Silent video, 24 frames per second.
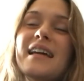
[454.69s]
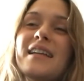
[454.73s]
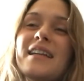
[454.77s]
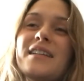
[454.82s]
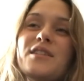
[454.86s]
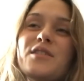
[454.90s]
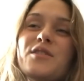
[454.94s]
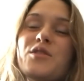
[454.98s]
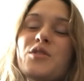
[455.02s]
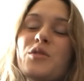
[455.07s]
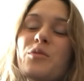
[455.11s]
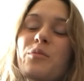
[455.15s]
I
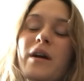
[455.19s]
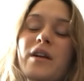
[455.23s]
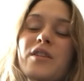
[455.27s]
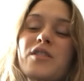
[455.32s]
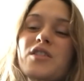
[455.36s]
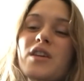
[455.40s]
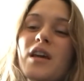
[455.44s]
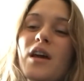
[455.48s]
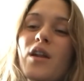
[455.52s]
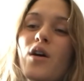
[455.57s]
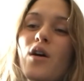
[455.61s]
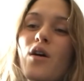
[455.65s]
didn't do
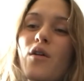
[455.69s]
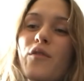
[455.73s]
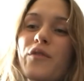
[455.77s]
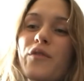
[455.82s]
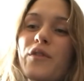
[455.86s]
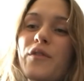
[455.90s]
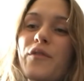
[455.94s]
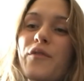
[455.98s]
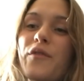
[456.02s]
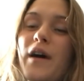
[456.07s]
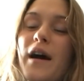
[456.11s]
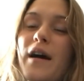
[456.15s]
much at all
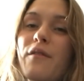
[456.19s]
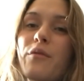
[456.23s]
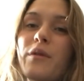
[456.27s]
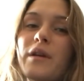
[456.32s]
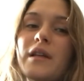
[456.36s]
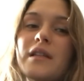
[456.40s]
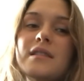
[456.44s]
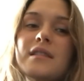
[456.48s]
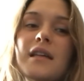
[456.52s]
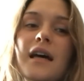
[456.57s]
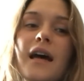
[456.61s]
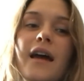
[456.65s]
for five weeks.